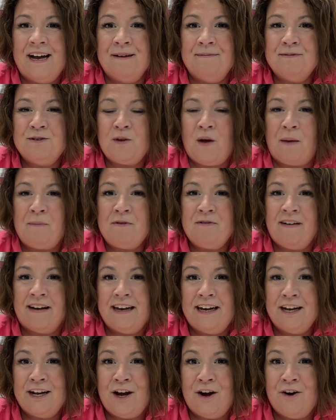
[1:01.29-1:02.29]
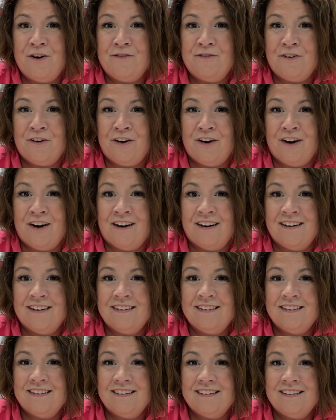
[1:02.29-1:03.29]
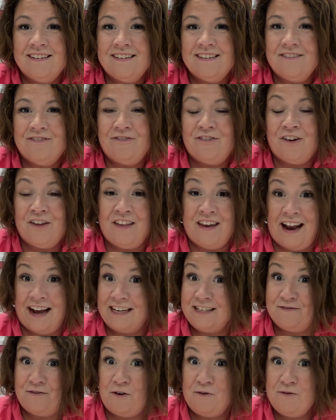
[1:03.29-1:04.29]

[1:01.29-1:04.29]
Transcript: so I'll be ready to go for the next 4